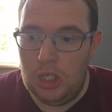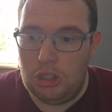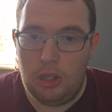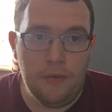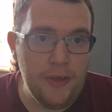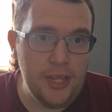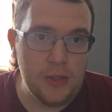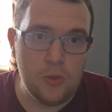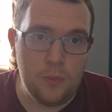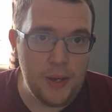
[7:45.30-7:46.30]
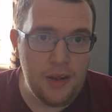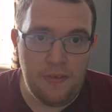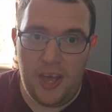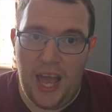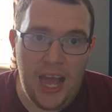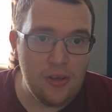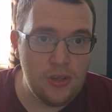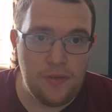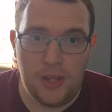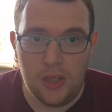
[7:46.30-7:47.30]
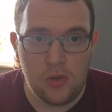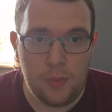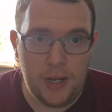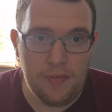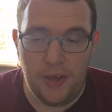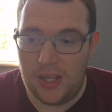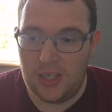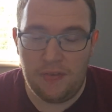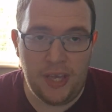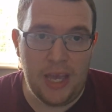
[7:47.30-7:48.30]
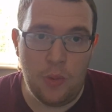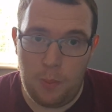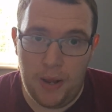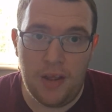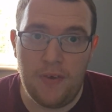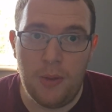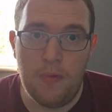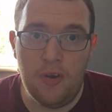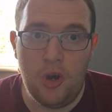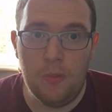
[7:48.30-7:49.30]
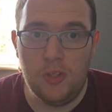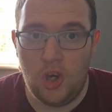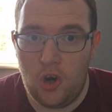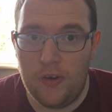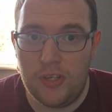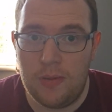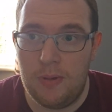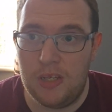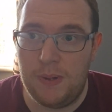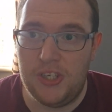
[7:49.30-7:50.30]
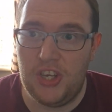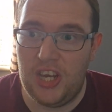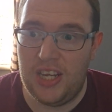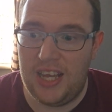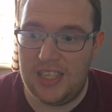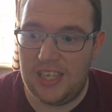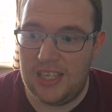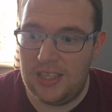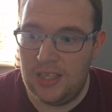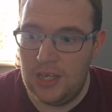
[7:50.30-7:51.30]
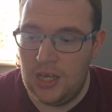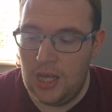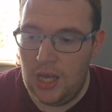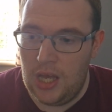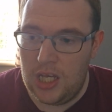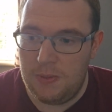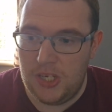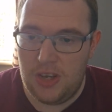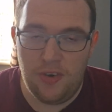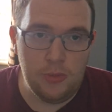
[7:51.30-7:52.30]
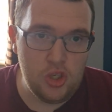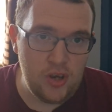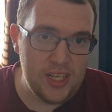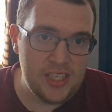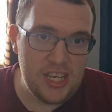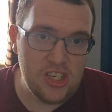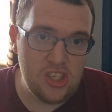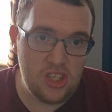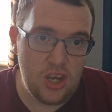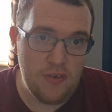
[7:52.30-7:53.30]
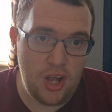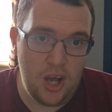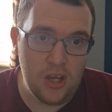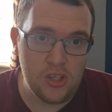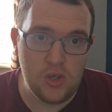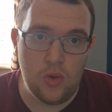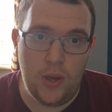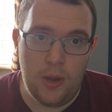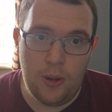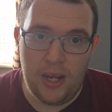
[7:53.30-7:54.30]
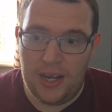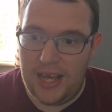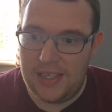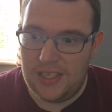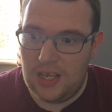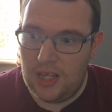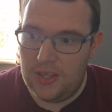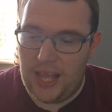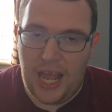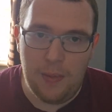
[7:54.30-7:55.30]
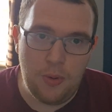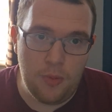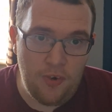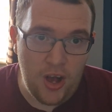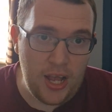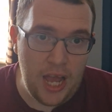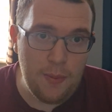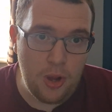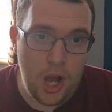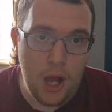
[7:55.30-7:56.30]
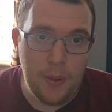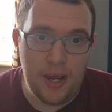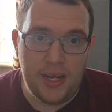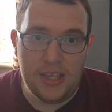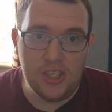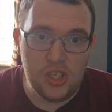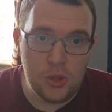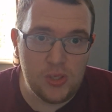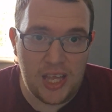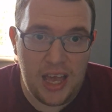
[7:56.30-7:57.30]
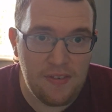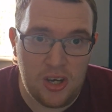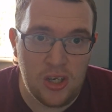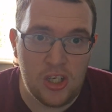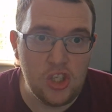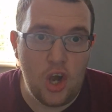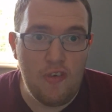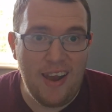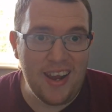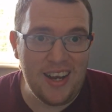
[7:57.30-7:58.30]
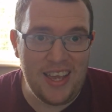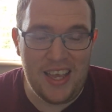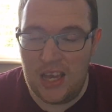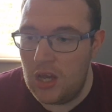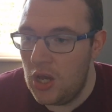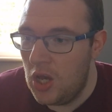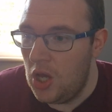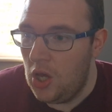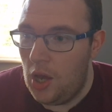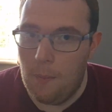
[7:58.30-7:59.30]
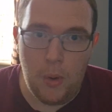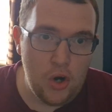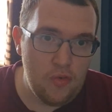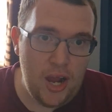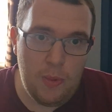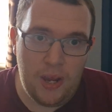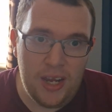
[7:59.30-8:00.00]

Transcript: Do you think this will benefit? How do you think this will benefit? Because I think it would benefit with a lot of tourism, especially from the train station to Dover Castle. It will connect via cable car, it would connect the two together directly. Monorail would